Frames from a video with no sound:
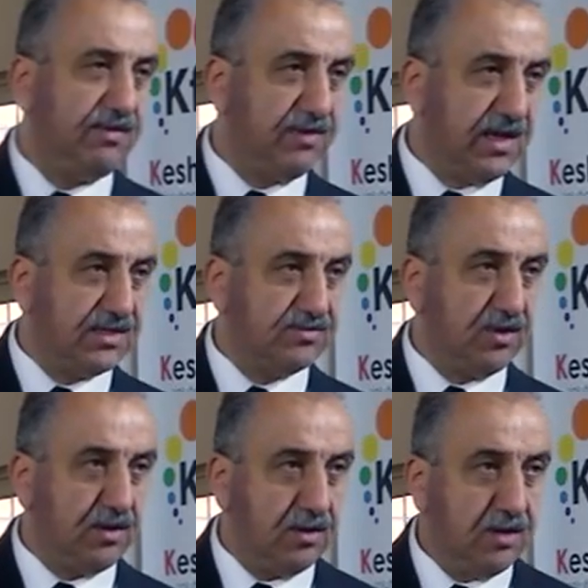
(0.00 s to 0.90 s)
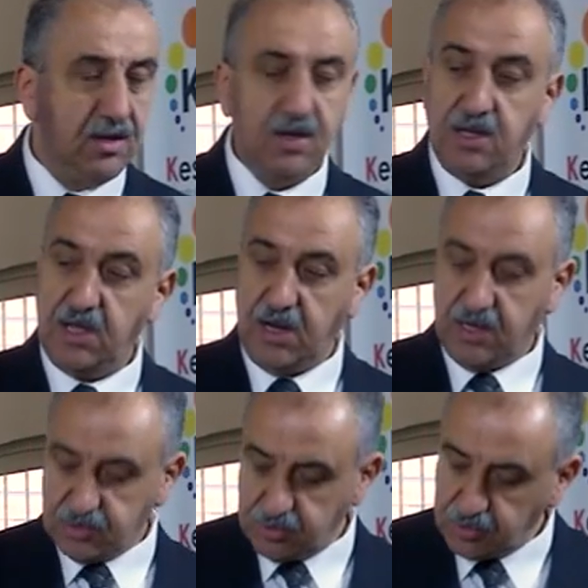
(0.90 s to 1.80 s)
plasma,
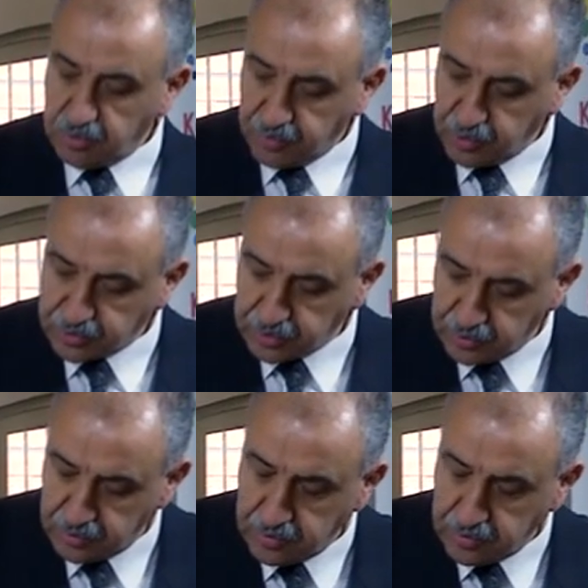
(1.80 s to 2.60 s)
electron or proton.